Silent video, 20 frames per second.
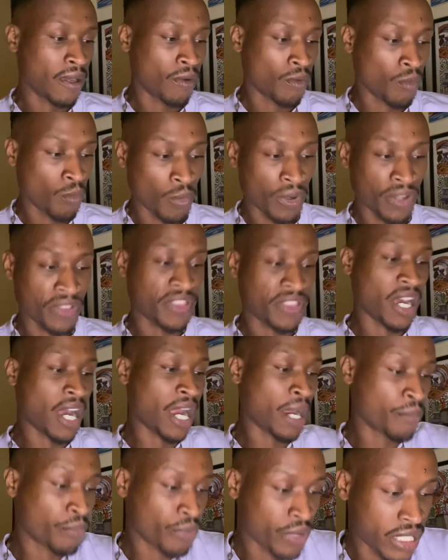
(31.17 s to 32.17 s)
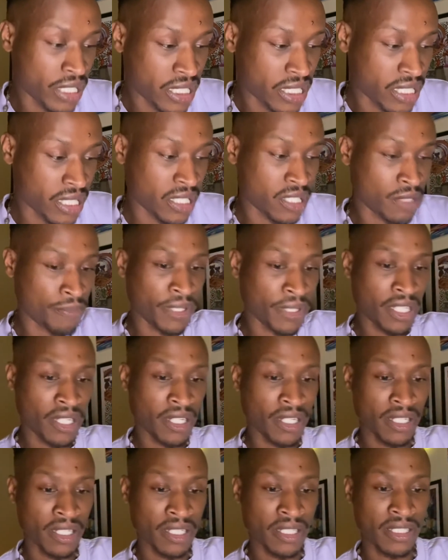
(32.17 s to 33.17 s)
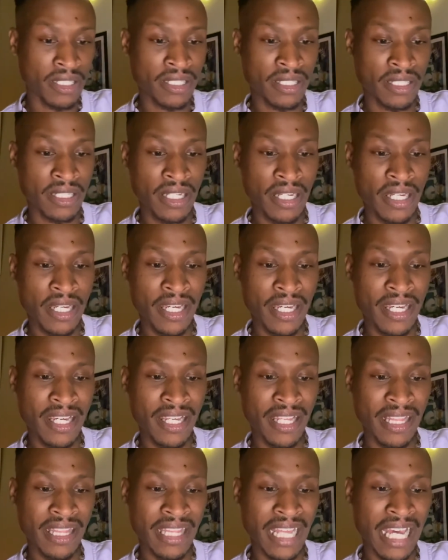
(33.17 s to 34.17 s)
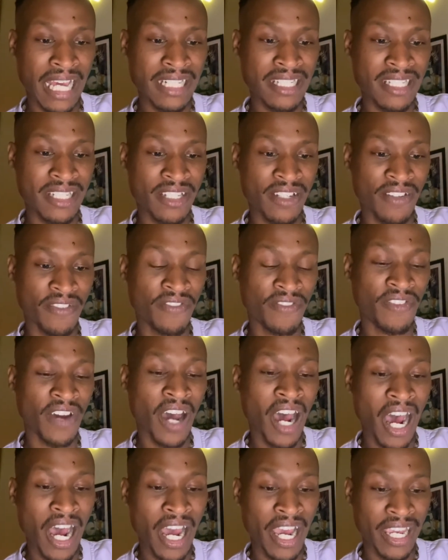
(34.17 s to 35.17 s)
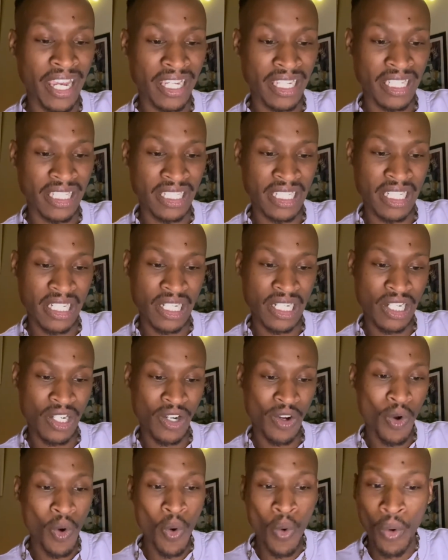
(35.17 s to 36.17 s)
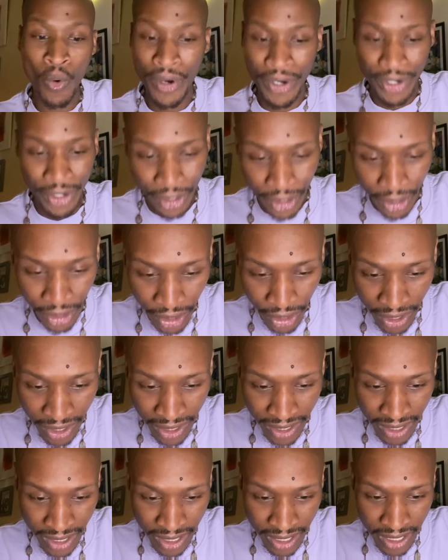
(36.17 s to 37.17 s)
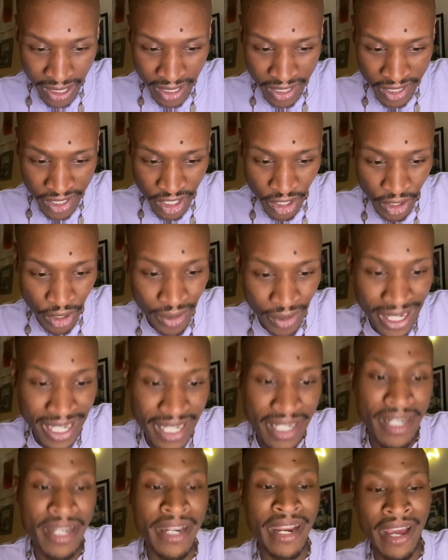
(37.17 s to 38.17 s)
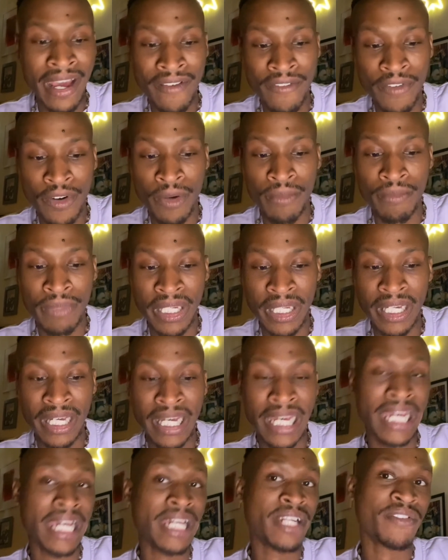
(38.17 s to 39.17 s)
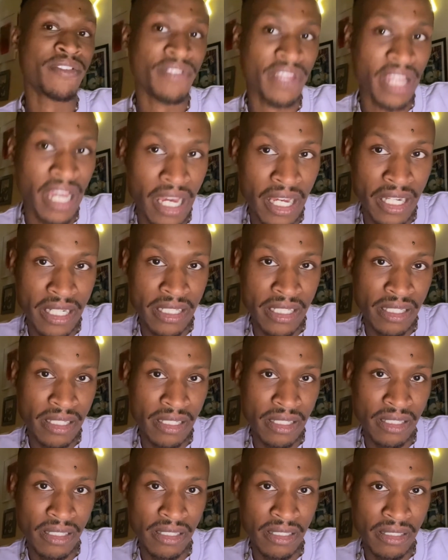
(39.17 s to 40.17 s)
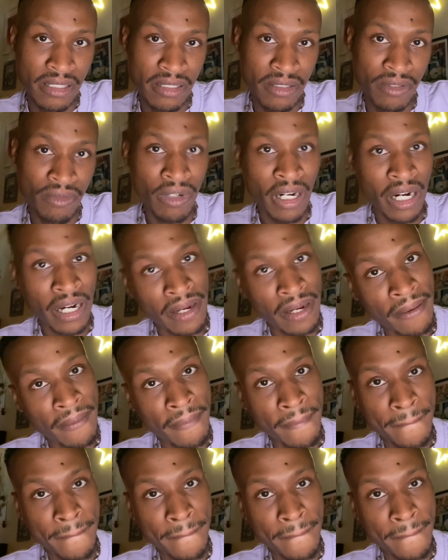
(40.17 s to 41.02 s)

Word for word: with the high priestess because that's divine order. So you can never be ahead of that, right?